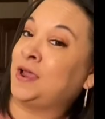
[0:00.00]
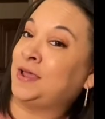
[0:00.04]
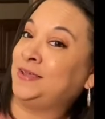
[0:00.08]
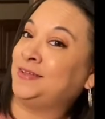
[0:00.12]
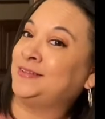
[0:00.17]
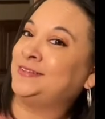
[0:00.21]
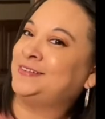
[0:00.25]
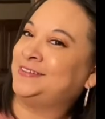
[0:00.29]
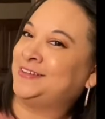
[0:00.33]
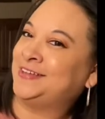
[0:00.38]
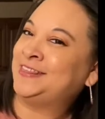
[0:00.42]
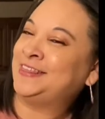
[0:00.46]

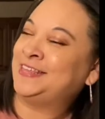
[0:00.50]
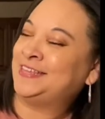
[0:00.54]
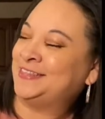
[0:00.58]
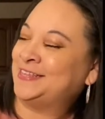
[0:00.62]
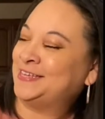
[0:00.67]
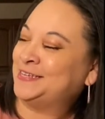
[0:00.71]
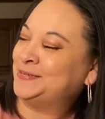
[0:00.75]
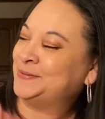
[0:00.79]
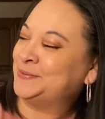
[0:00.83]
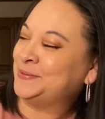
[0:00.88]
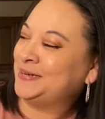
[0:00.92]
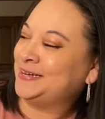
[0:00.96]
I think
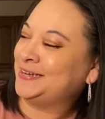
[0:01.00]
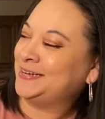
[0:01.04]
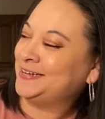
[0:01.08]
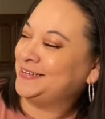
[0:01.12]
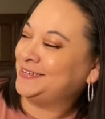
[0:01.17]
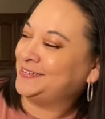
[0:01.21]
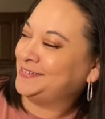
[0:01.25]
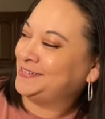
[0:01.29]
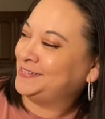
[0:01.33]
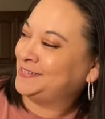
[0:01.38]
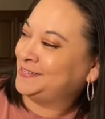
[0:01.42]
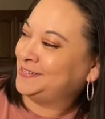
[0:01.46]
that's what it
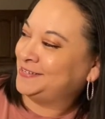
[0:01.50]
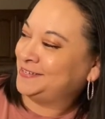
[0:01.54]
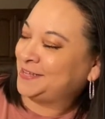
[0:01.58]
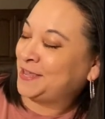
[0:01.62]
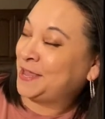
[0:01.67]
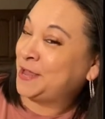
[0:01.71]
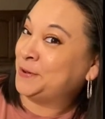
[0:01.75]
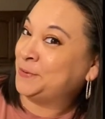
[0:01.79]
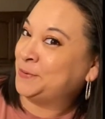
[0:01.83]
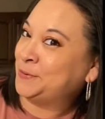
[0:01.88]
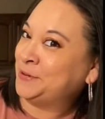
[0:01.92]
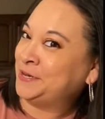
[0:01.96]
is.
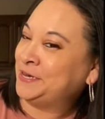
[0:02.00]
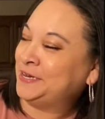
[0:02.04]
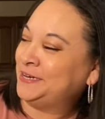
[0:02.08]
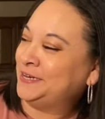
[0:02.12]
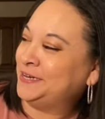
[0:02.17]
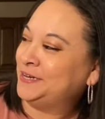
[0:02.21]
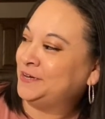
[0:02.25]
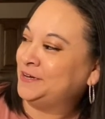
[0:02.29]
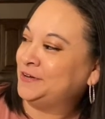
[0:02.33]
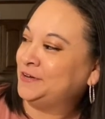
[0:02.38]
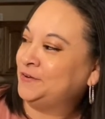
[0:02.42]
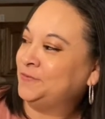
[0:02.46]
Can't read
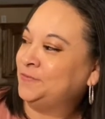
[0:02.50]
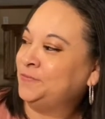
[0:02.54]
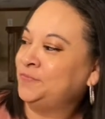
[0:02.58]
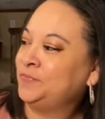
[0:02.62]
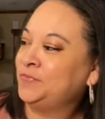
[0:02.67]
here.